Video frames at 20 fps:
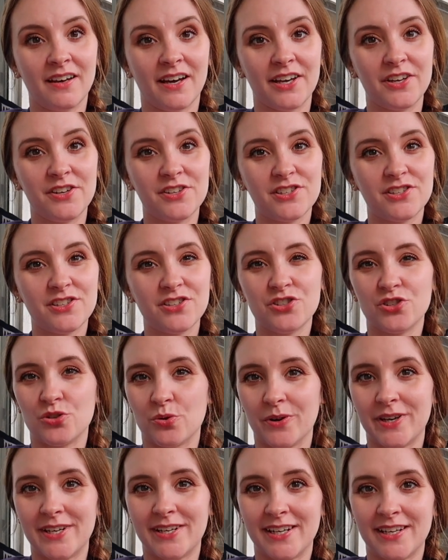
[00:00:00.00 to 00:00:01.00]
I used to
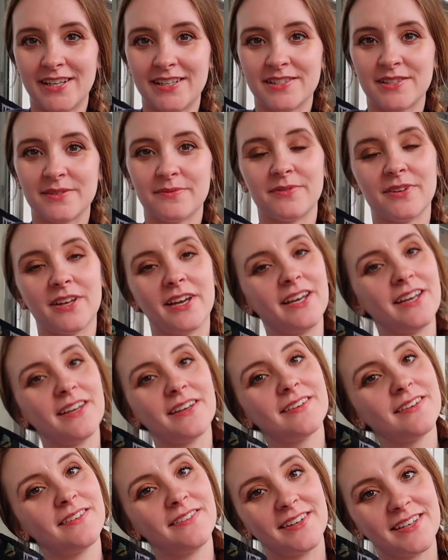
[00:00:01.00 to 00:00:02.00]
enjoy days of like
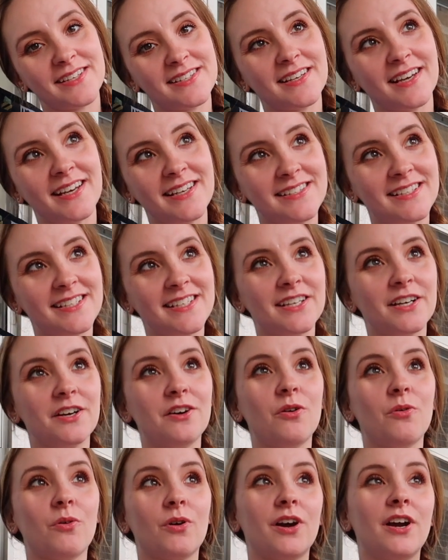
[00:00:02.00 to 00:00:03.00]
this
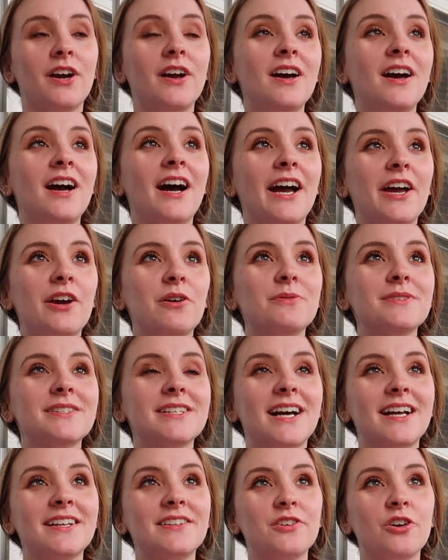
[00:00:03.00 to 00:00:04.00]
idea or I always
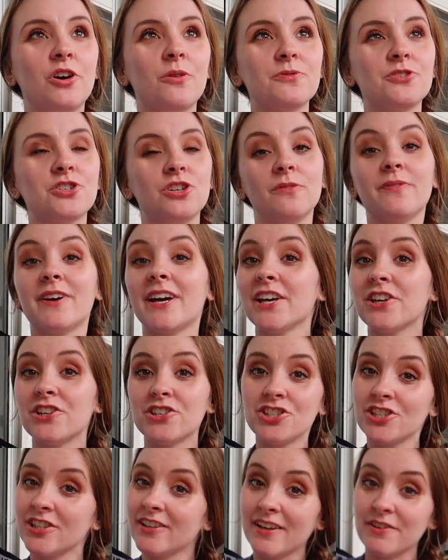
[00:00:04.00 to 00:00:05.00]
had the option of I
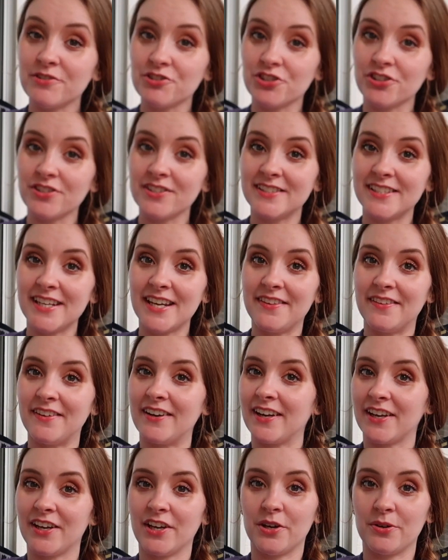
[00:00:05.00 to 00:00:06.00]
could chill out during the day
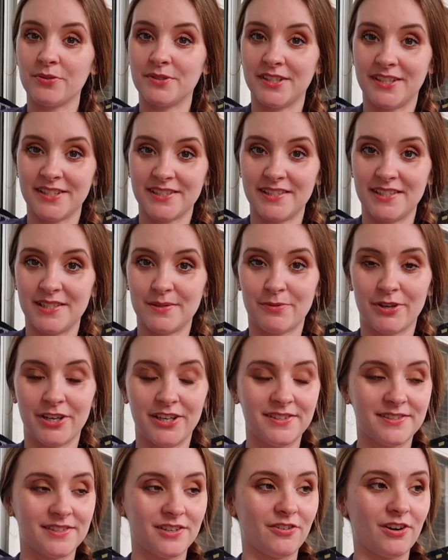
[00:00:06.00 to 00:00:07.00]
then I could go to Disney
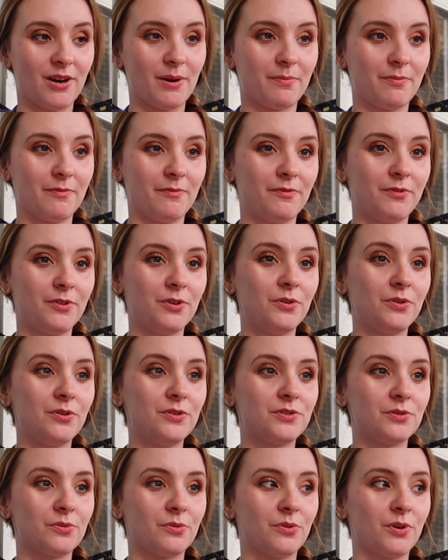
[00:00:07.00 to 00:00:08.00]
Springs and grab some
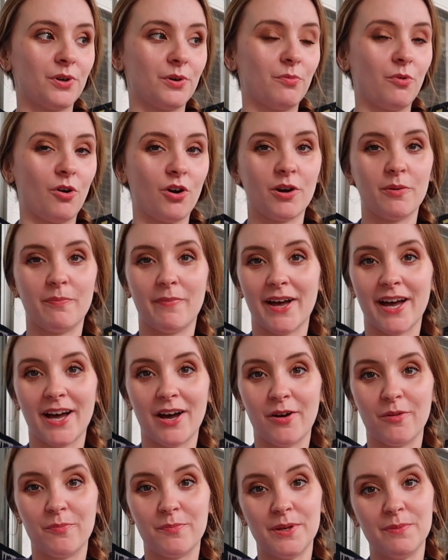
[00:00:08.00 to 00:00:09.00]
food or walk
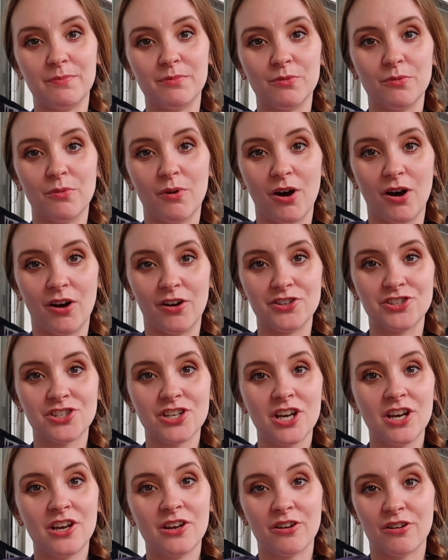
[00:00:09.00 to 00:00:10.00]
about, people watch,
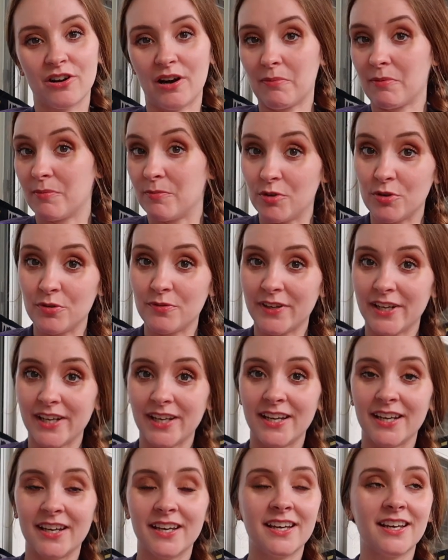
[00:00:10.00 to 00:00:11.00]
grab a
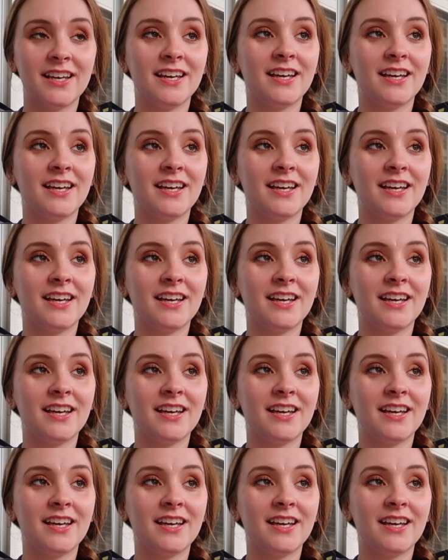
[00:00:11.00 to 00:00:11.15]
movie